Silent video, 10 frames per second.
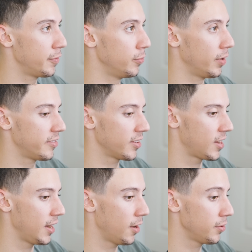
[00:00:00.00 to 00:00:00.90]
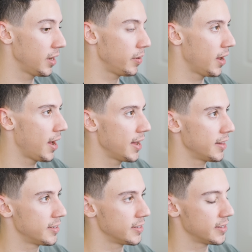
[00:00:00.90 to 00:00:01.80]
And if you run 1600
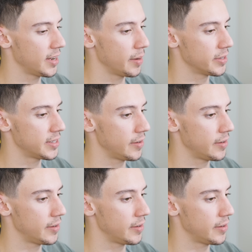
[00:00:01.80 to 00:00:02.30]
DPI, this is the same as